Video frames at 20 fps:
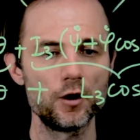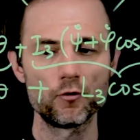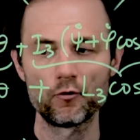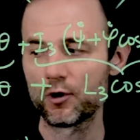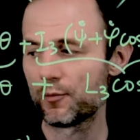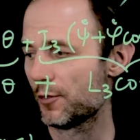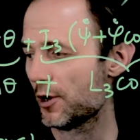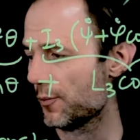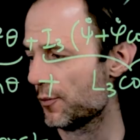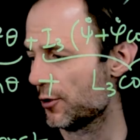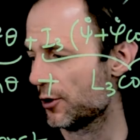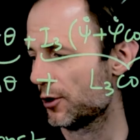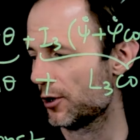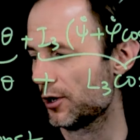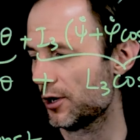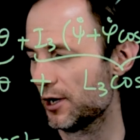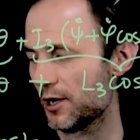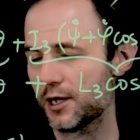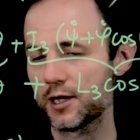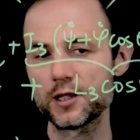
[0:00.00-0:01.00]

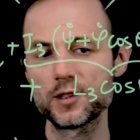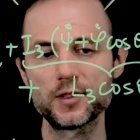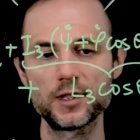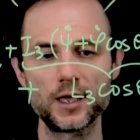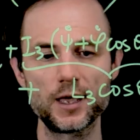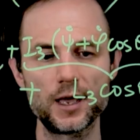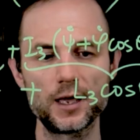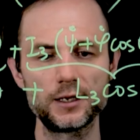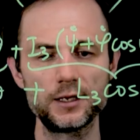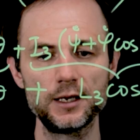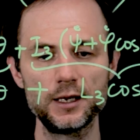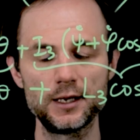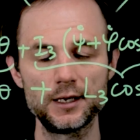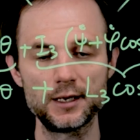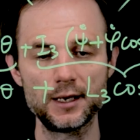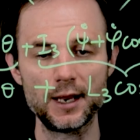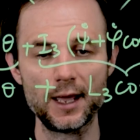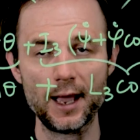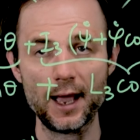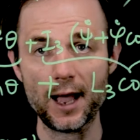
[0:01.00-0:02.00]
Remember that
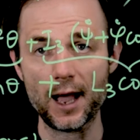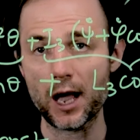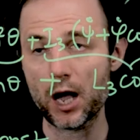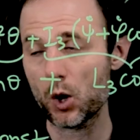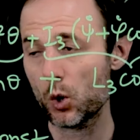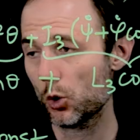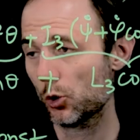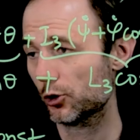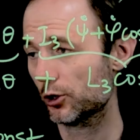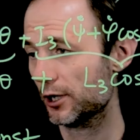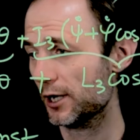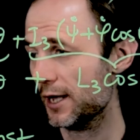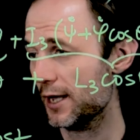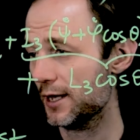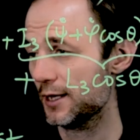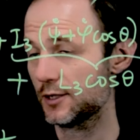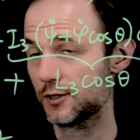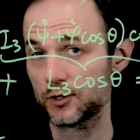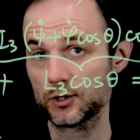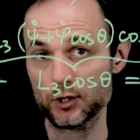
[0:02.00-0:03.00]
in our
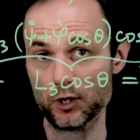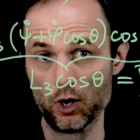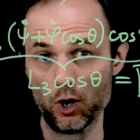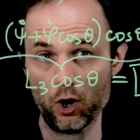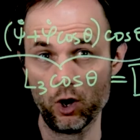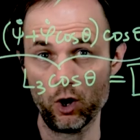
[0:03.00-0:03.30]
case